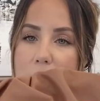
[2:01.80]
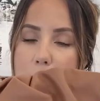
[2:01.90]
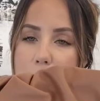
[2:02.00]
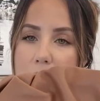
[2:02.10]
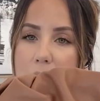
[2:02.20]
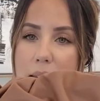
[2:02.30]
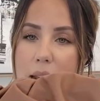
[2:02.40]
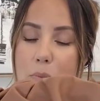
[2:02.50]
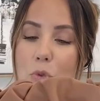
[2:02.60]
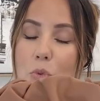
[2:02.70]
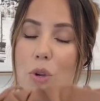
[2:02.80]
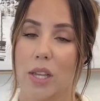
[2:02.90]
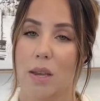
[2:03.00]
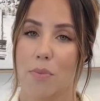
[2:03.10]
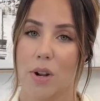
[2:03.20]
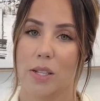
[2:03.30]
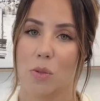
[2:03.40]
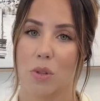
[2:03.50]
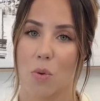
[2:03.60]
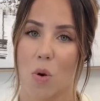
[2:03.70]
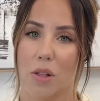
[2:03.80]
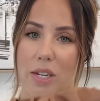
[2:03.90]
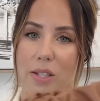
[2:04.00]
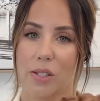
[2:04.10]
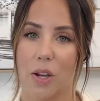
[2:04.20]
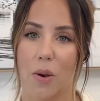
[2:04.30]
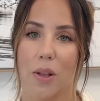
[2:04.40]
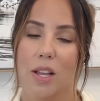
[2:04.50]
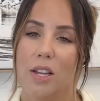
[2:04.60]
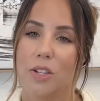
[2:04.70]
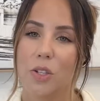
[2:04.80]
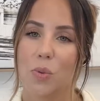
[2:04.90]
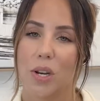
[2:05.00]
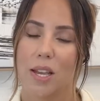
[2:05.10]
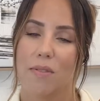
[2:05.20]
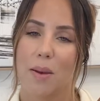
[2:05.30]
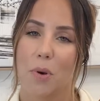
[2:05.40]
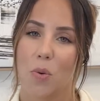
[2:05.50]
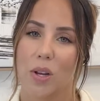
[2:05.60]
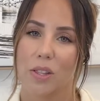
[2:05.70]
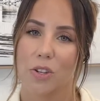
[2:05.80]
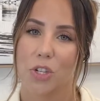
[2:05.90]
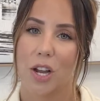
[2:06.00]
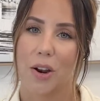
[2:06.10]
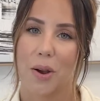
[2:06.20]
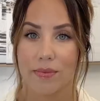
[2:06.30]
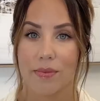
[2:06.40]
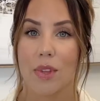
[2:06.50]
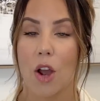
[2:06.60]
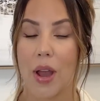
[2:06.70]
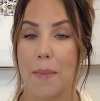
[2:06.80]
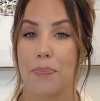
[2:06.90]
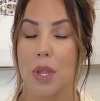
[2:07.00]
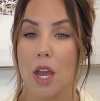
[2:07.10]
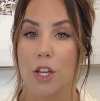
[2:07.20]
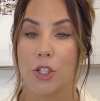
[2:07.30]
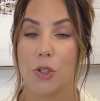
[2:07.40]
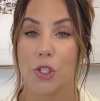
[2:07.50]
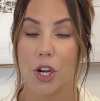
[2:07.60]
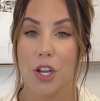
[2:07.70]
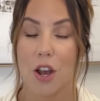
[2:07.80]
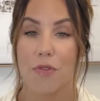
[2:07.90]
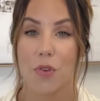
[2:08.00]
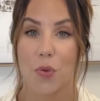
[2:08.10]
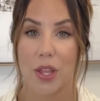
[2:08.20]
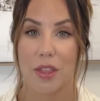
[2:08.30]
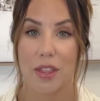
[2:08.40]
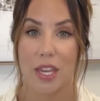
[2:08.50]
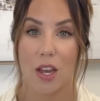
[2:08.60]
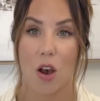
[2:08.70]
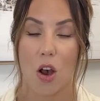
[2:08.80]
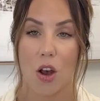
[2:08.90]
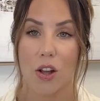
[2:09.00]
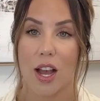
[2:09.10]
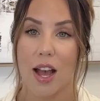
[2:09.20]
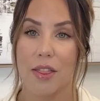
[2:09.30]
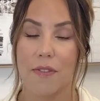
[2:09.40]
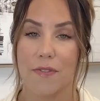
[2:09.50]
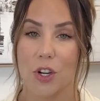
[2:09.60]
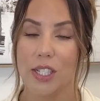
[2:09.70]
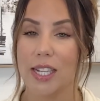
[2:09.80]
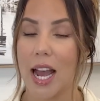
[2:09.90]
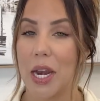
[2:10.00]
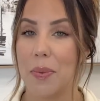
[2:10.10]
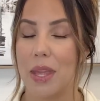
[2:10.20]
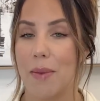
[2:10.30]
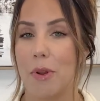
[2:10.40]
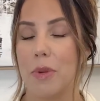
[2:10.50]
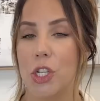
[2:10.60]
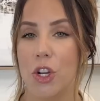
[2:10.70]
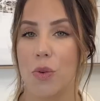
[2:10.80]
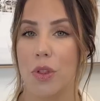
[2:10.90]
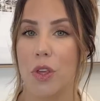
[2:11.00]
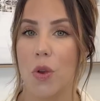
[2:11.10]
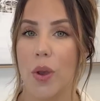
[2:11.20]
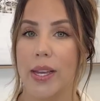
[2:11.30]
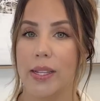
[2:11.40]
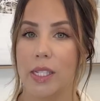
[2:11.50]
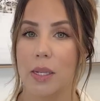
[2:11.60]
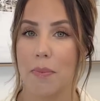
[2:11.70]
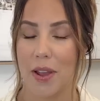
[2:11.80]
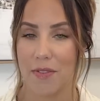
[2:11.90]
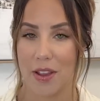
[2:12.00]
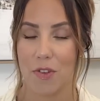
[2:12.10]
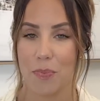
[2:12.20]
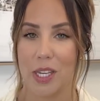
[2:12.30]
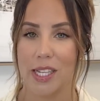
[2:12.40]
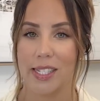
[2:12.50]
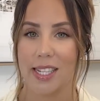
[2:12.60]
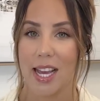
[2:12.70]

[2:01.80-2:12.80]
company, and I'm really impressed with the quality. So just want to give them a quick little shout out. Okay, so starting off with the haul, the first item that I'm going to be sharing with you is my favorite piece